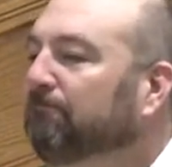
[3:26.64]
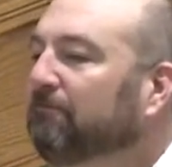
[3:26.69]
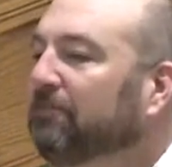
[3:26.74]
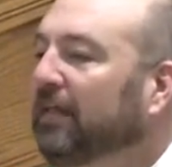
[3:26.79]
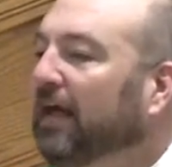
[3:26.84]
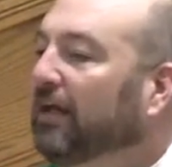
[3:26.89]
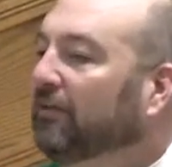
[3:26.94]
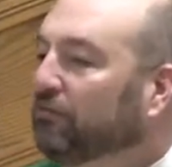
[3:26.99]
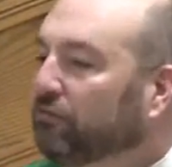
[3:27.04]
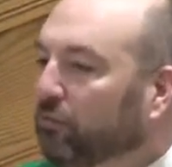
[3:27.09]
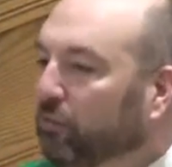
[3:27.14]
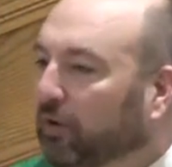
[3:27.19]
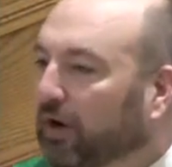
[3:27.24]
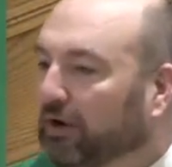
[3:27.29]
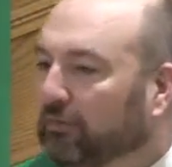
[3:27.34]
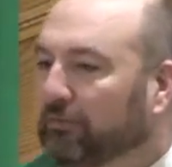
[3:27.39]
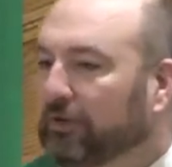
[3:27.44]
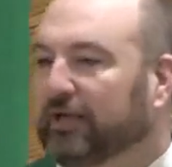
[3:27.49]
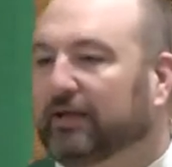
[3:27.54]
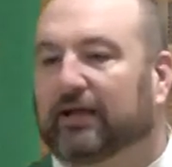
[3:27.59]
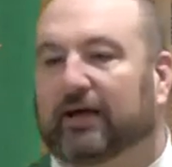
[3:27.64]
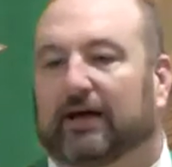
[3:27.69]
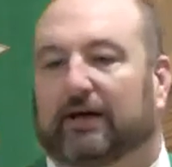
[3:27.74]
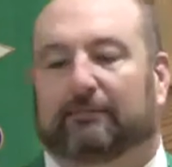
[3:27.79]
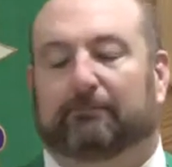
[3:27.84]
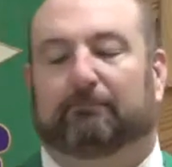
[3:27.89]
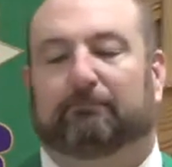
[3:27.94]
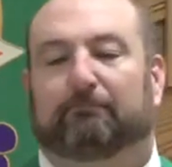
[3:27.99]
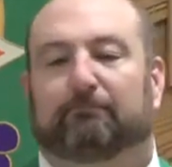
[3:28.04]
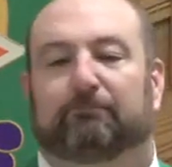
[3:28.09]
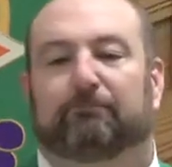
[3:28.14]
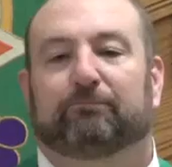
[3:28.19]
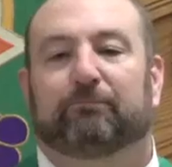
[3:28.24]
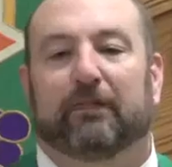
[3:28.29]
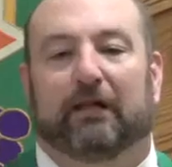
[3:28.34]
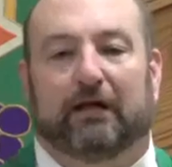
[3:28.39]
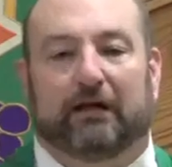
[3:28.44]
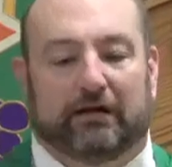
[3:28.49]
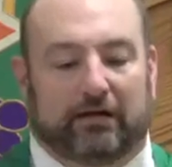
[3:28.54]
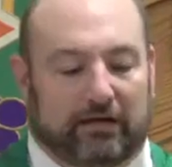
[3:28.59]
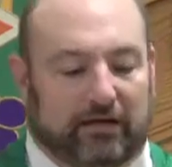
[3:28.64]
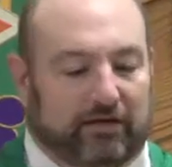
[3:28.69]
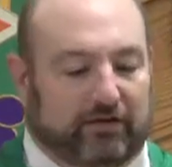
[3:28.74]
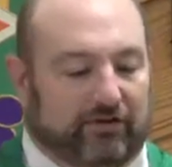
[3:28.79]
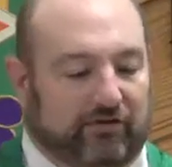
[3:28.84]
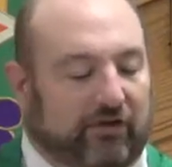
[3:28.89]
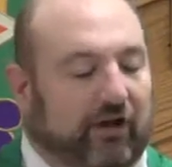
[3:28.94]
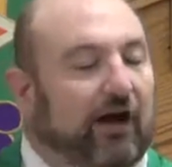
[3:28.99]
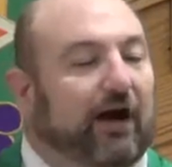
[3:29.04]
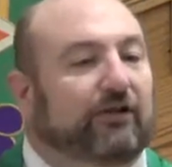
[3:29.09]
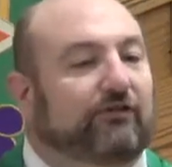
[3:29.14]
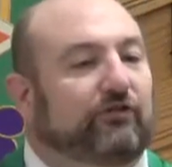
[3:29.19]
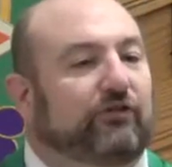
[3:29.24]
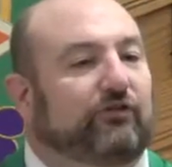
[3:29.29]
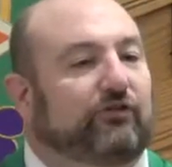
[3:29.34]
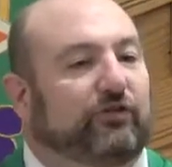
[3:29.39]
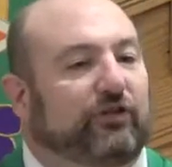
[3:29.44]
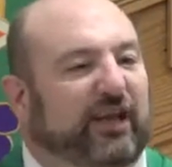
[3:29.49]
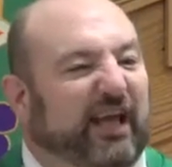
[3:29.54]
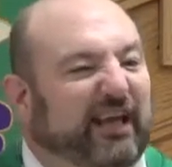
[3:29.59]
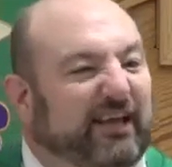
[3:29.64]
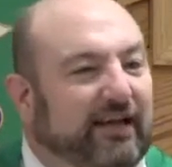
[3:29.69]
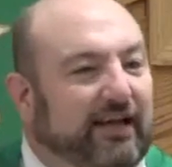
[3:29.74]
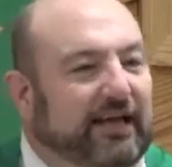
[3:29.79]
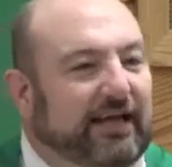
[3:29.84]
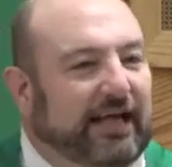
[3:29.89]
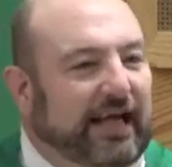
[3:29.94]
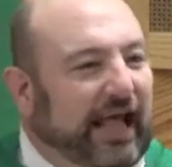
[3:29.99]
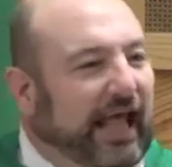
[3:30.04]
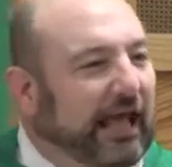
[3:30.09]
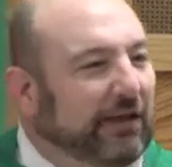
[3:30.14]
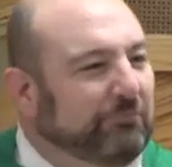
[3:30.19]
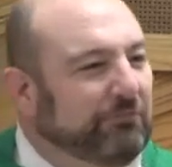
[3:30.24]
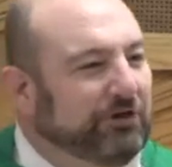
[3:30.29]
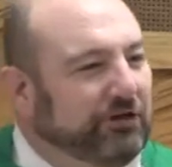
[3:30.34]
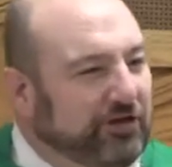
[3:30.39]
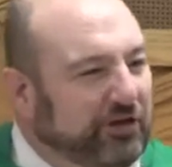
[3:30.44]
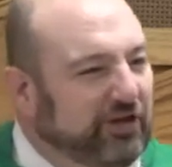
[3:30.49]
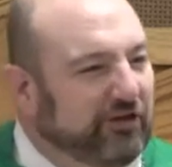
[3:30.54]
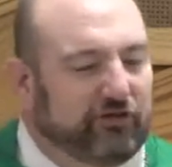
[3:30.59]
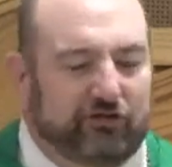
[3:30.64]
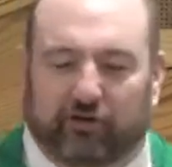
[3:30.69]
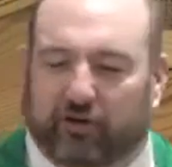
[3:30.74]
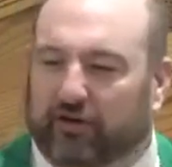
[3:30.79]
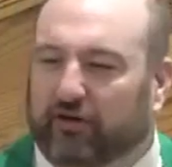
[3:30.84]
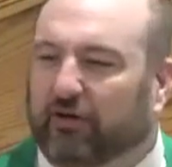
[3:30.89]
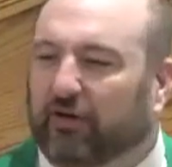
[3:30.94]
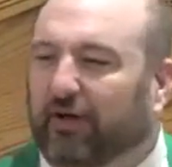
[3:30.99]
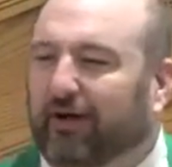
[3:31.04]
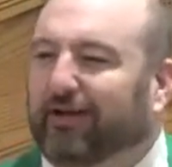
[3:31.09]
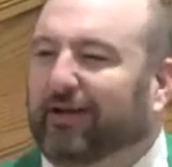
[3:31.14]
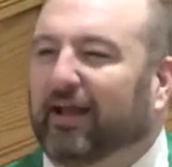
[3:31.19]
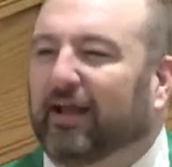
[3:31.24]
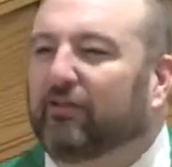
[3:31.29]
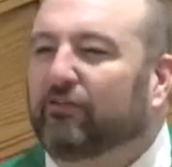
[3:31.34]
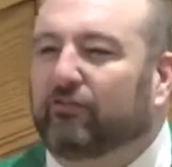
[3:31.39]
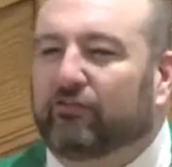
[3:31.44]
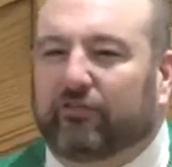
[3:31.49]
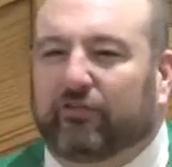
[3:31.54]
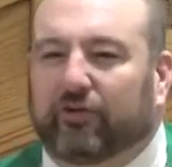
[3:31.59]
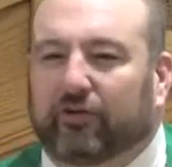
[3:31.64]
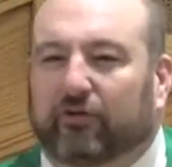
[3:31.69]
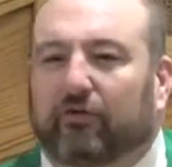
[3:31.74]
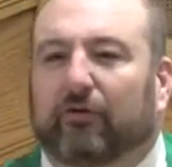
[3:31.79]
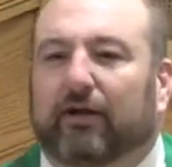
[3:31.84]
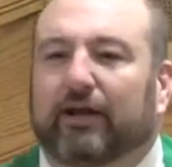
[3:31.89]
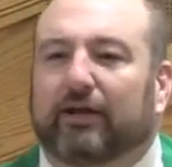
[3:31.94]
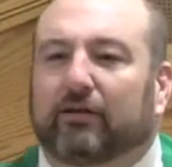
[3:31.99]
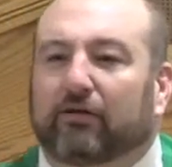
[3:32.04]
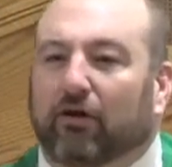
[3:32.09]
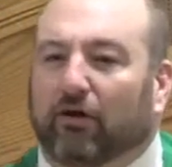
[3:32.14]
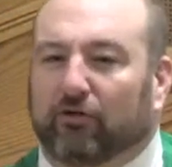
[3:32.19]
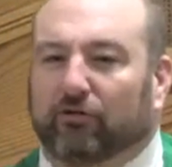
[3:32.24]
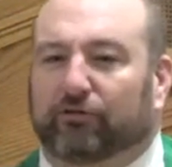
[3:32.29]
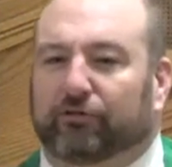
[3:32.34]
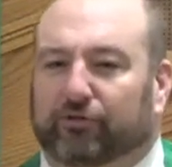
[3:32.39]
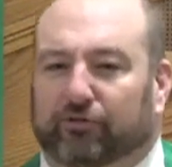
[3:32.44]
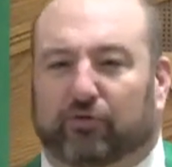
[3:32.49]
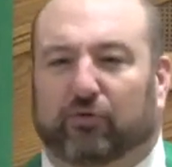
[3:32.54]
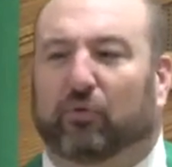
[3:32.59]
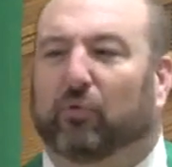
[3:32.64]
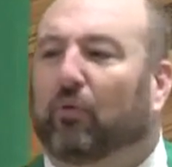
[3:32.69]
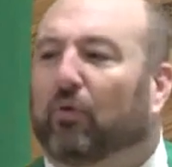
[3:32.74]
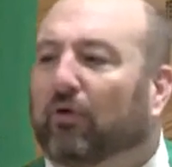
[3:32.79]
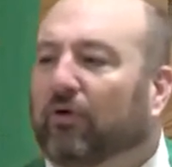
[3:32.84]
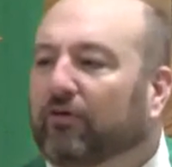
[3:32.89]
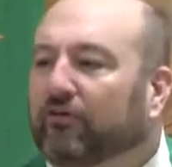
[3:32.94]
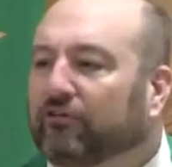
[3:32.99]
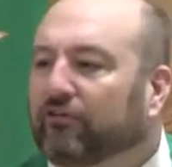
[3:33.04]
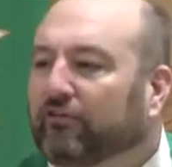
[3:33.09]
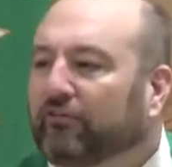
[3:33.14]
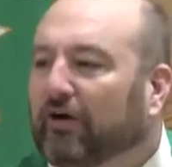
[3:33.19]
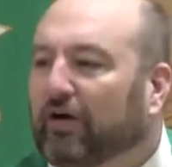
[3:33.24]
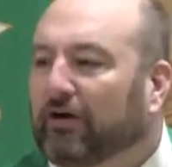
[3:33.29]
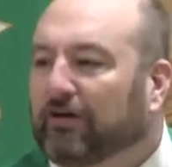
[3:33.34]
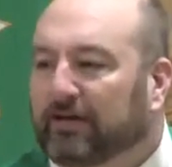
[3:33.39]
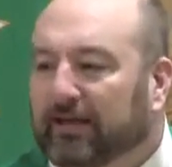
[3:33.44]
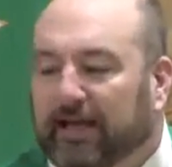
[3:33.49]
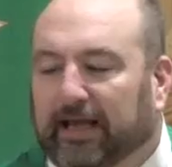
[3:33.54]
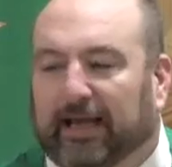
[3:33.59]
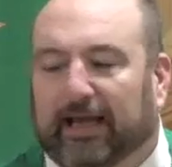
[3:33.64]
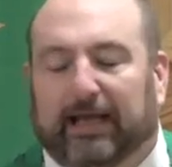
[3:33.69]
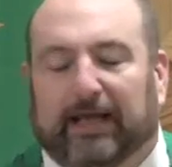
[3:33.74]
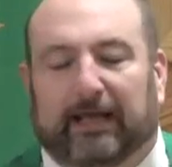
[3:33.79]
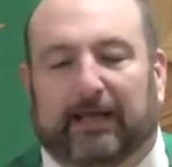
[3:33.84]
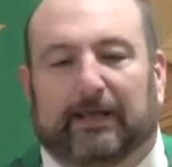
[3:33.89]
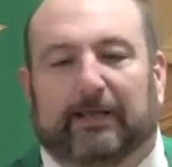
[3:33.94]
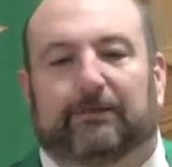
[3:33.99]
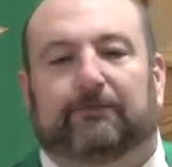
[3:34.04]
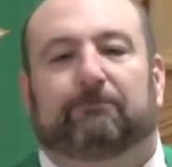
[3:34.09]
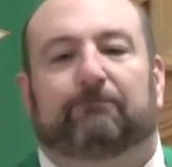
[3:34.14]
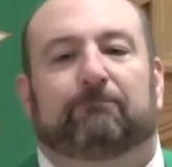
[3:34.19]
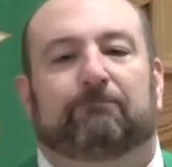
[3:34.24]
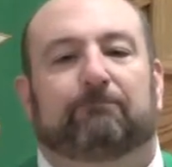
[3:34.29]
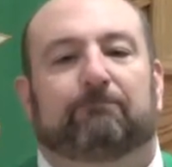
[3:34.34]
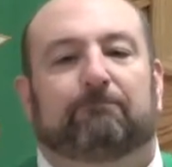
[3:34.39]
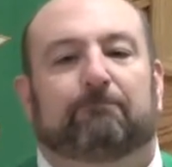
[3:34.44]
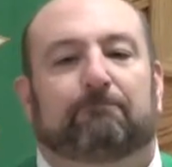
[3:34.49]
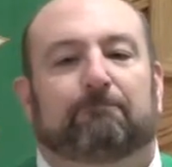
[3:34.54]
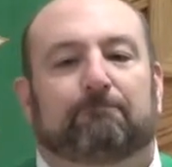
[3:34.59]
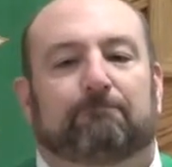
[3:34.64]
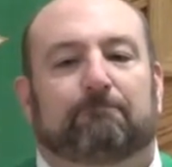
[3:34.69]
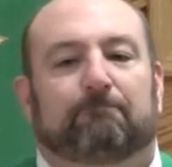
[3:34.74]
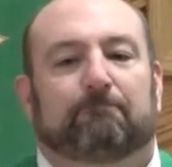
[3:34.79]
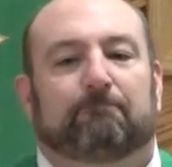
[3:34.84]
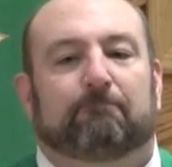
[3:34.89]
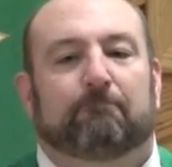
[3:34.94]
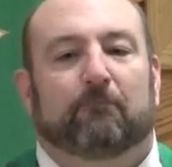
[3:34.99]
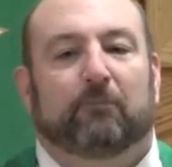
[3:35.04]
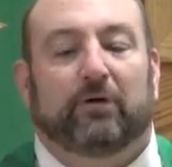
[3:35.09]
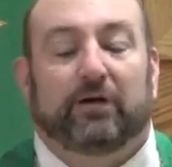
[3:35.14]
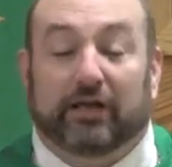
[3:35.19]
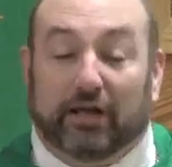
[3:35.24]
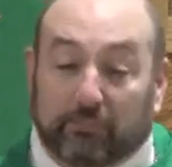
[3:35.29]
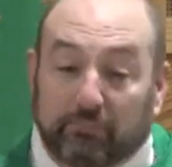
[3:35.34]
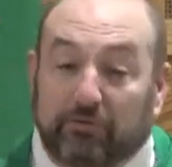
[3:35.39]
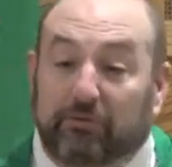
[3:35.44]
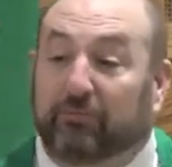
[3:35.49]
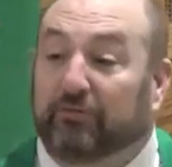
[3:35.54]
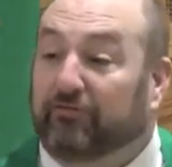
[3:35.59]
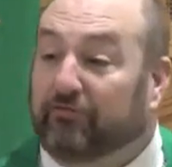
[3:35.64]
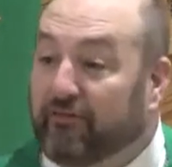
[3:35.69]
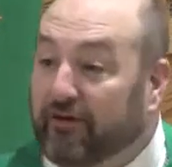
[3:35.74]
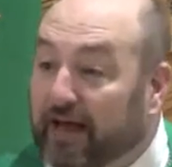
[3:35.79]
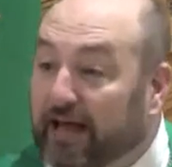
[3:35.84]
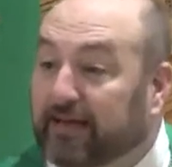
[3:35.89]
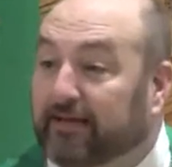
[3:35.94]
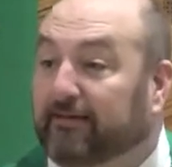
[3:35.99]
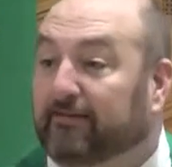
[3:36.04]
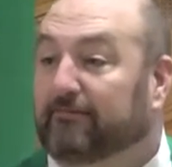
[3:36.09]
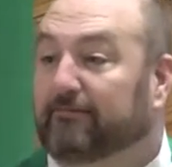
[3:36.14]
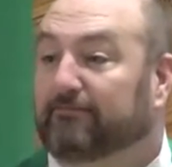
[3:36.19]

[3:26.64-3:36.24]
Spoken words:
That's why we come. Not to get ammunition against the great cultural wars of our day. We come to be fed.